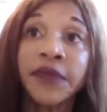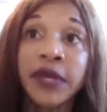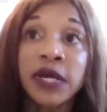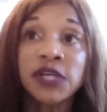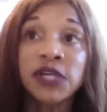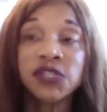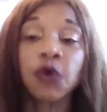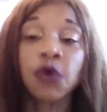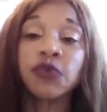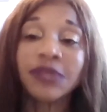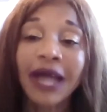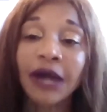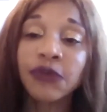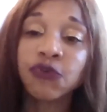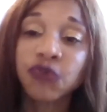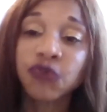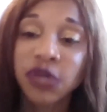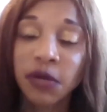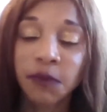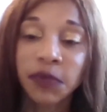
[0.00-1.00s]
So now you
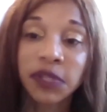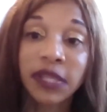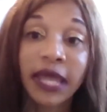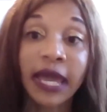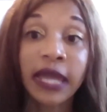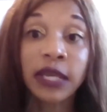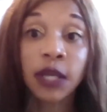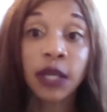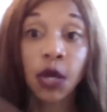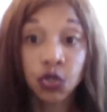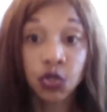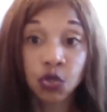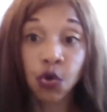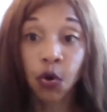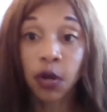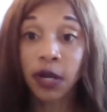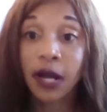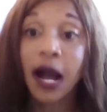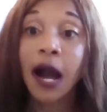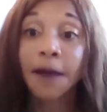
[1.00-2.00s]
can relate your
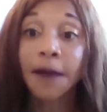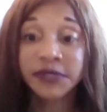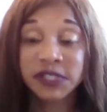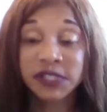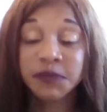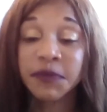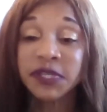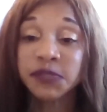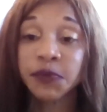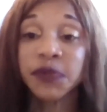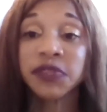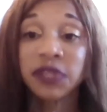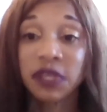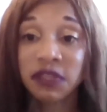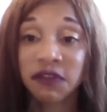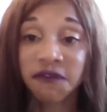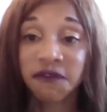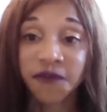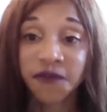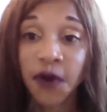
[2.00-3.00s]
accomplishments within the
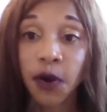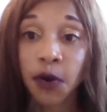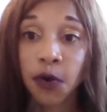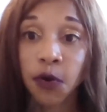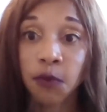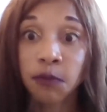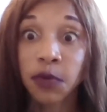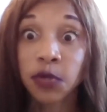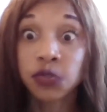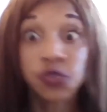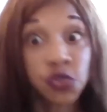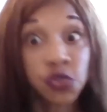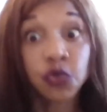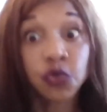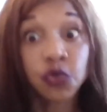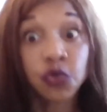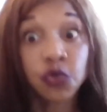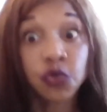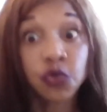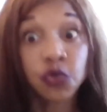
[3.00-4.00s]
firm
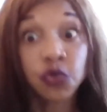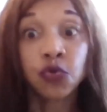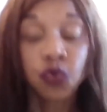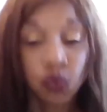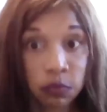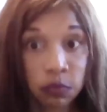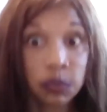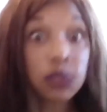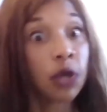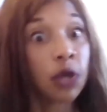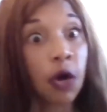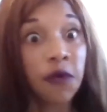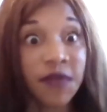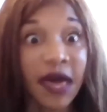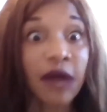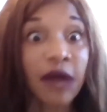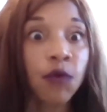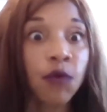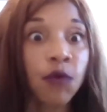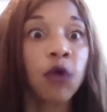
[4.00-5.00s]
to,
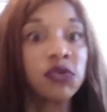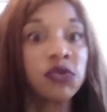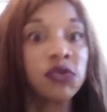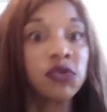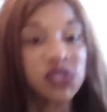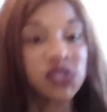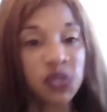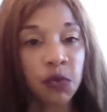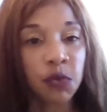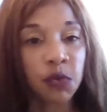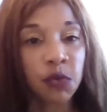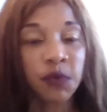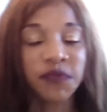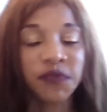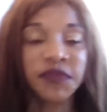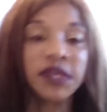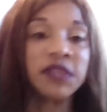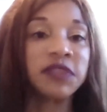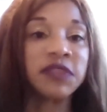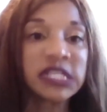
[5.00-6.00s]
that role. So
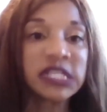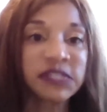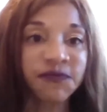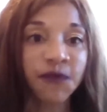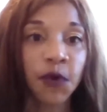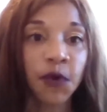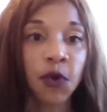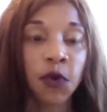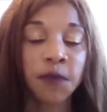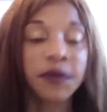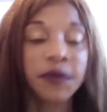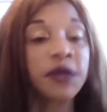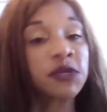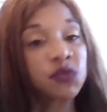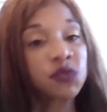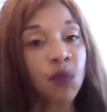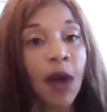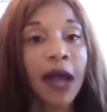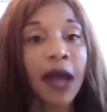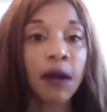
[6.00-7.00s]
within this firm,
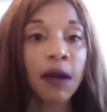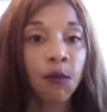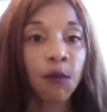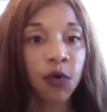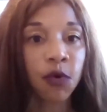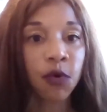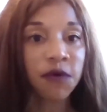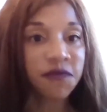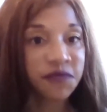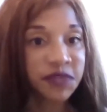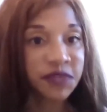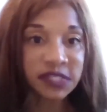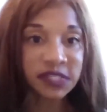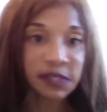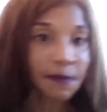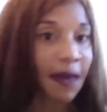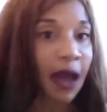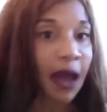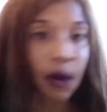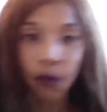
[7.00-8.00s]
here's why I'm worth
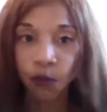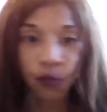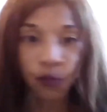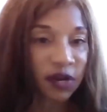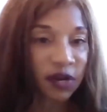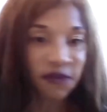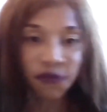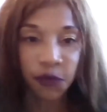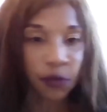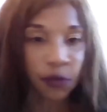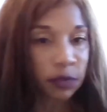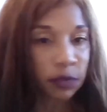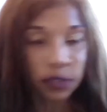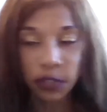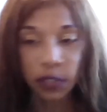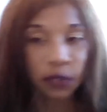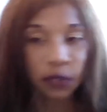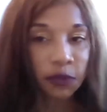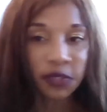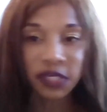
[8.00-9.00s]
this amount, whatever,
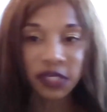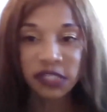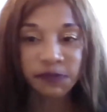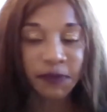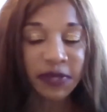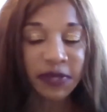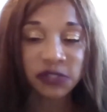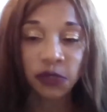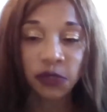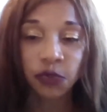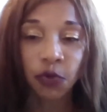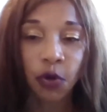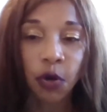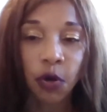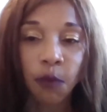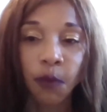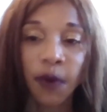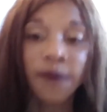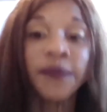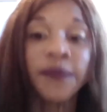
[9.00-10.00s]
it is based on your
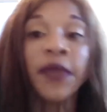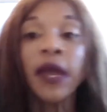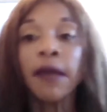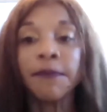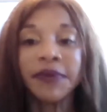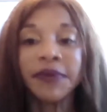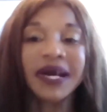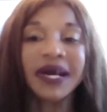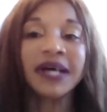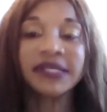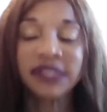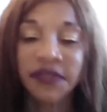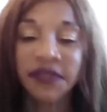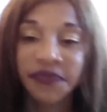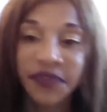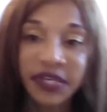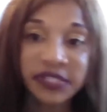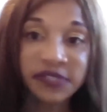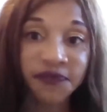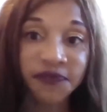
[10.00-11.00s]
homework. Because in
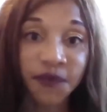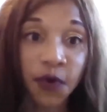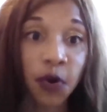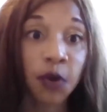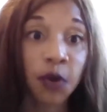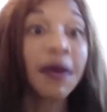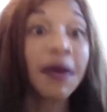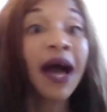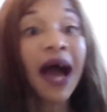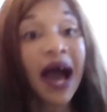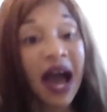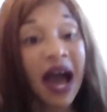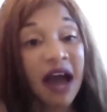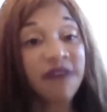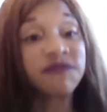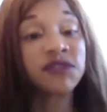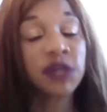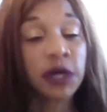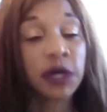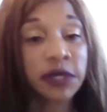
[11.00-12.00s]
this firm,
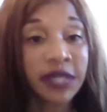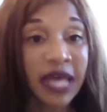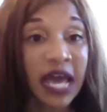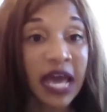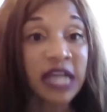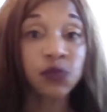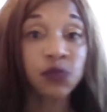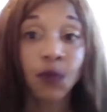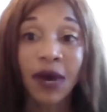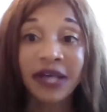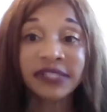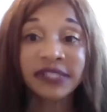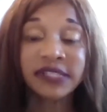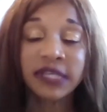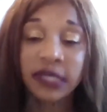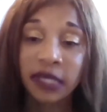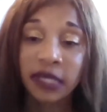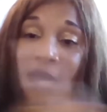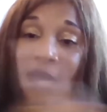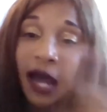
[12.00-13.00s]
I've done X, Y,
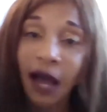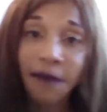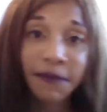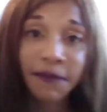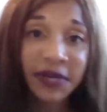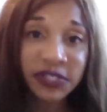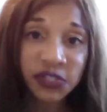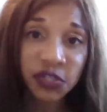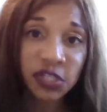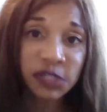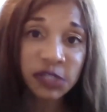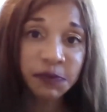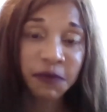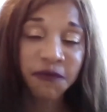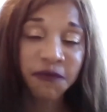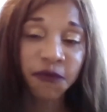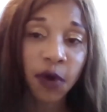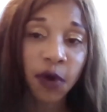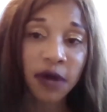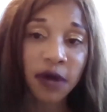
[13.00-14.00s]
Z. I mentioned this
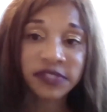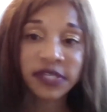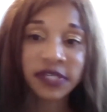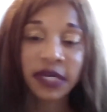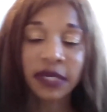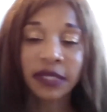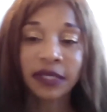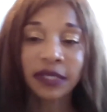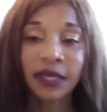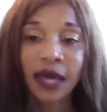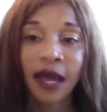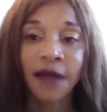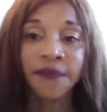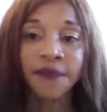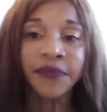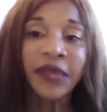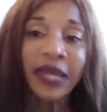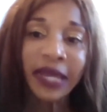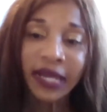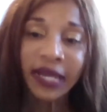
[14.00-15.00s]
before. I'll say it again.
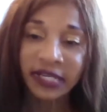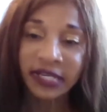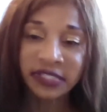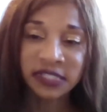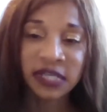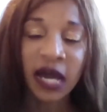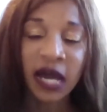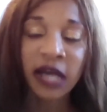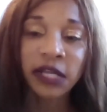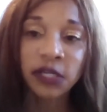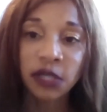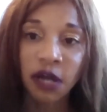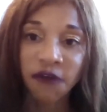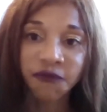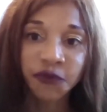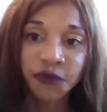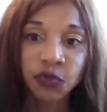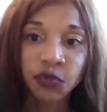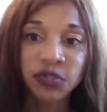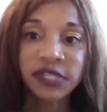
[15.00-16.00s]
It is not enough
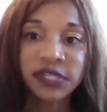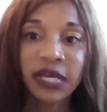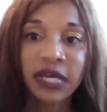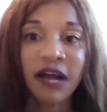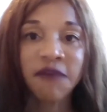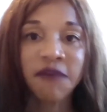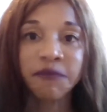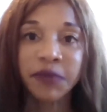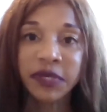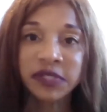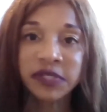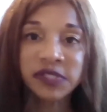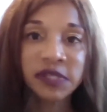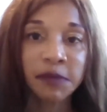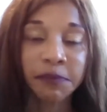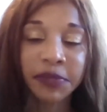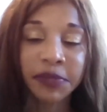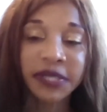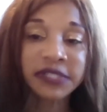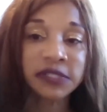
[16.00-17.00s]
for you to say I've been
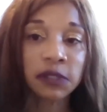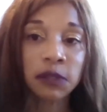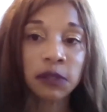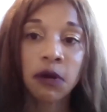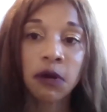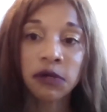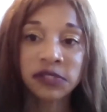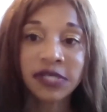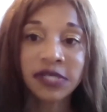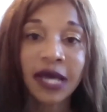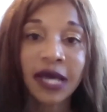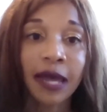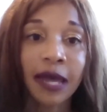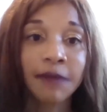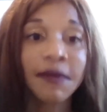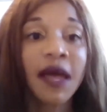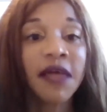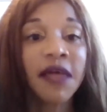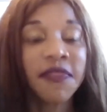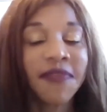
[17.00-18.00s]
someplace a long time.
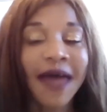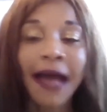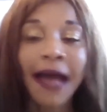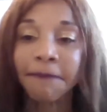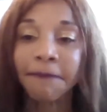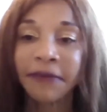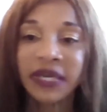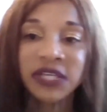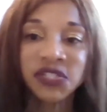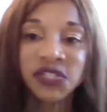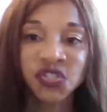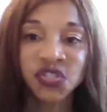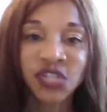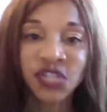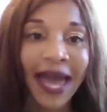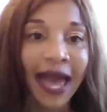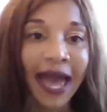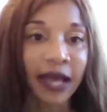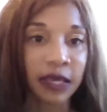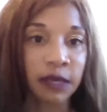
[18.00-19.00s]
That means
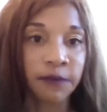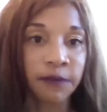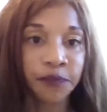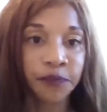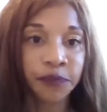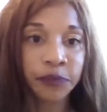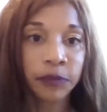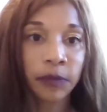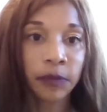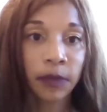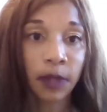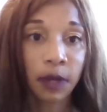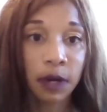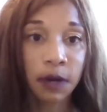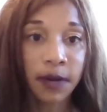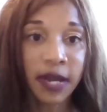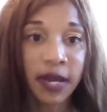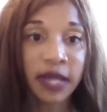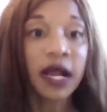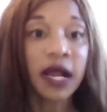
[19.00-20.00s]
jack. All
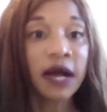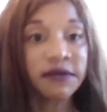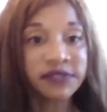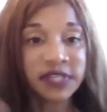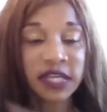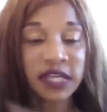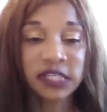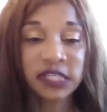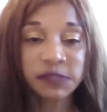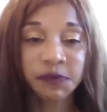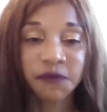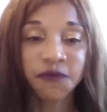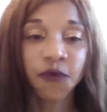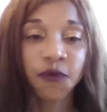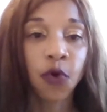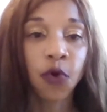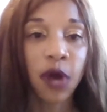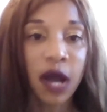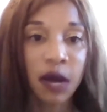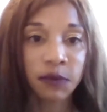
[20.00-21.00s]
right. I've said this
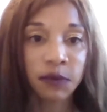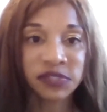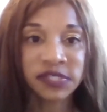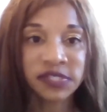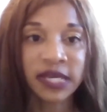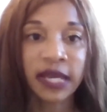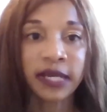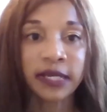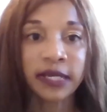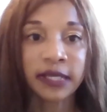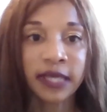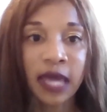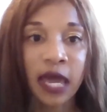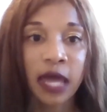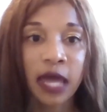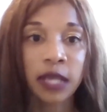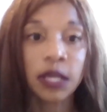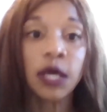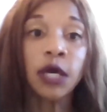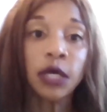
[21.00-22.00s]
before. I will say it
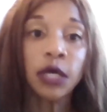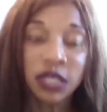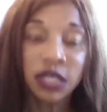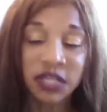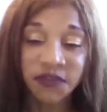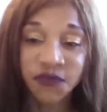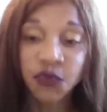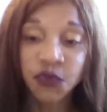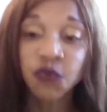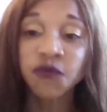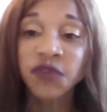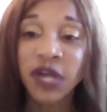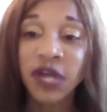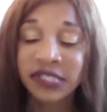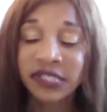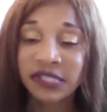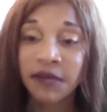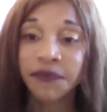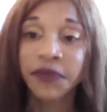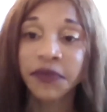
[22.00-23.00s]
again. If you've
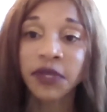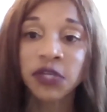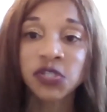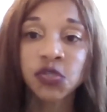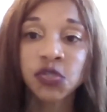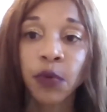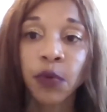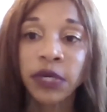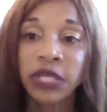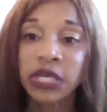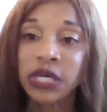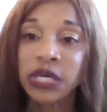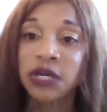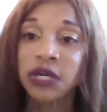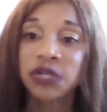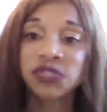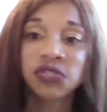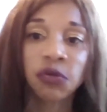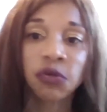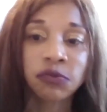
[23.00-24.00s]
done something in 20
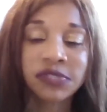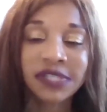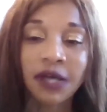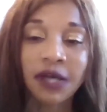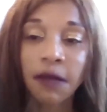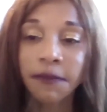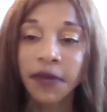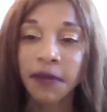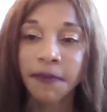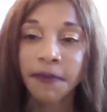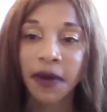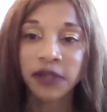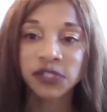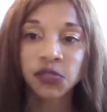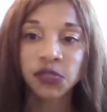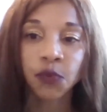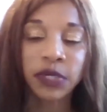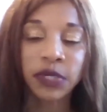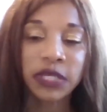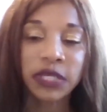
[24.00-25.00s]
years, don't tell me about
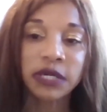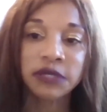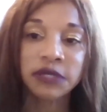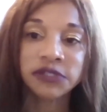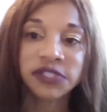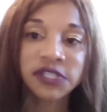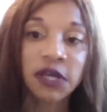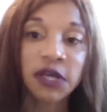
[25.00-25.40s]
20 years.